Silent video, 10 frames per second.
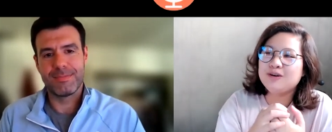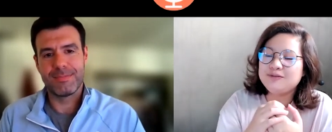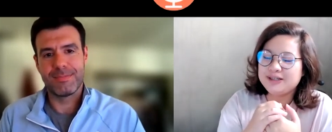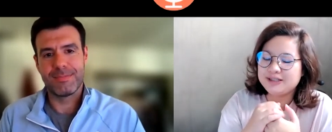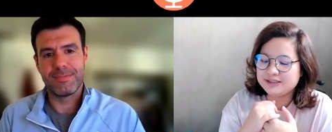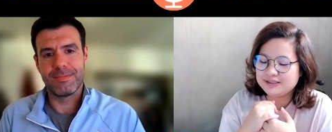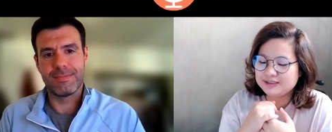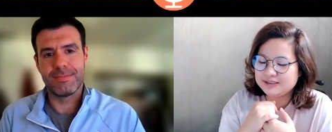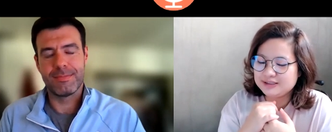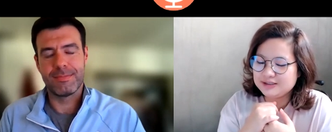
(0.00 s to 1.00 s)
Speaker 1: what we are
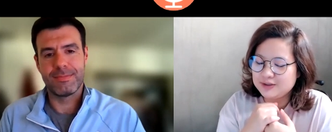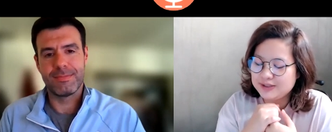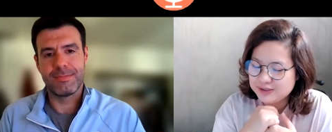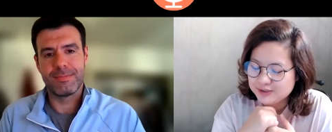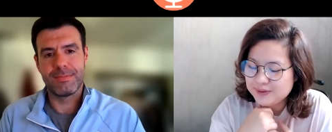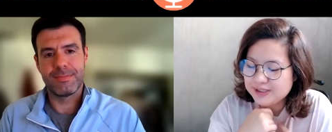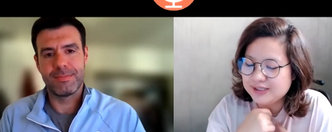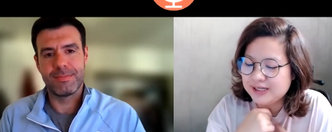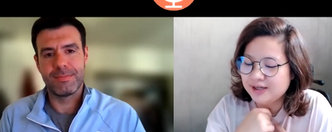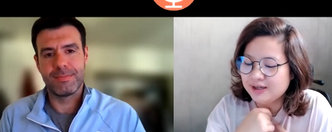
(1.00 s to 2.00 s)
going to speak
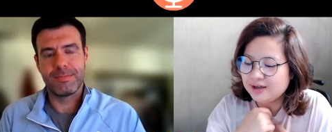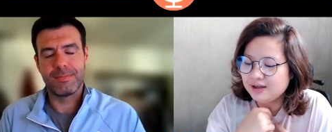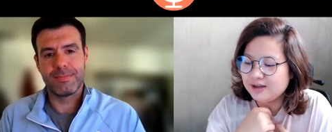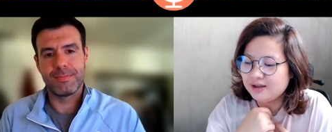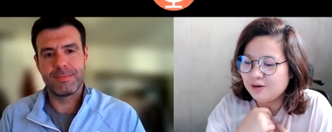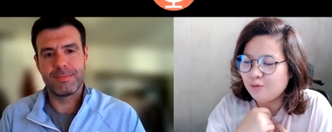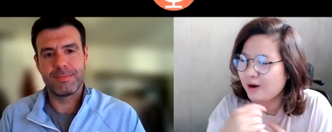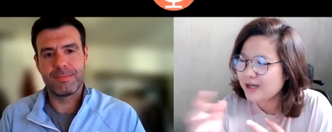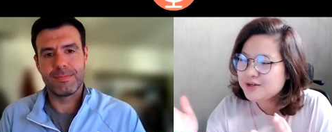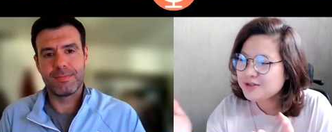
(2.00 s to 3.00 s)
today, why
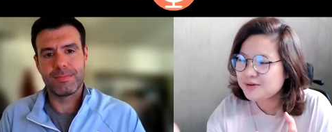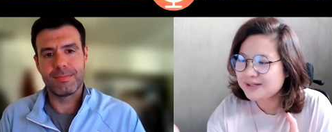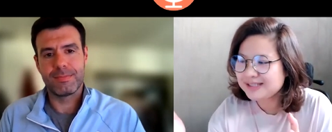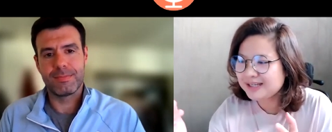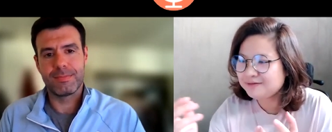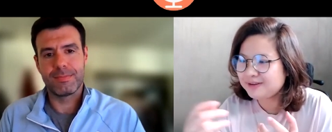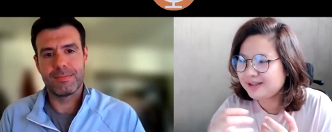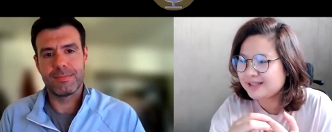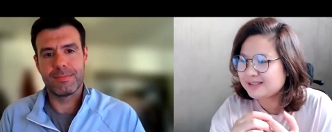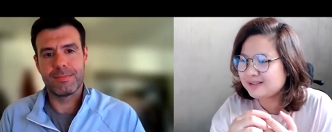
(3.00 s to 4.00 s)
are you interested in
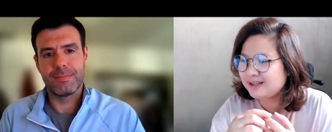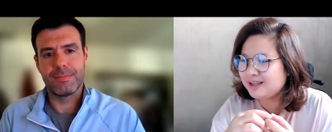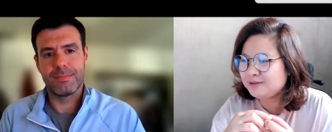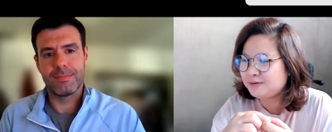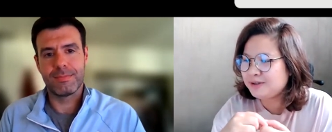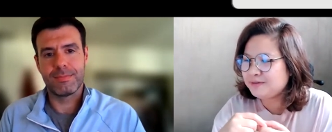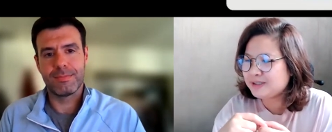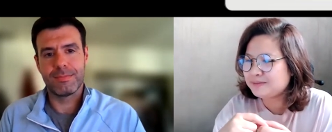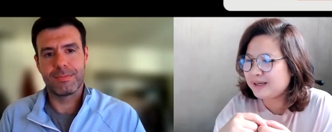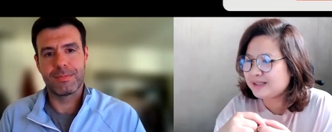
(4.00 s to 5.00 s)
fitness at the very
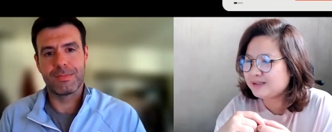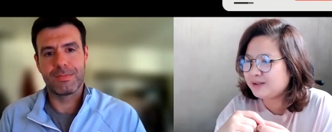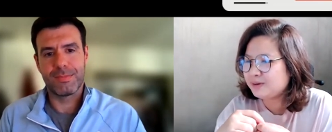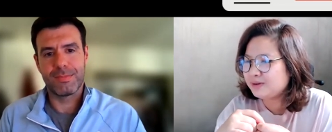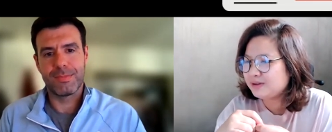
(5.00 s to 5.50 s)
first place, though?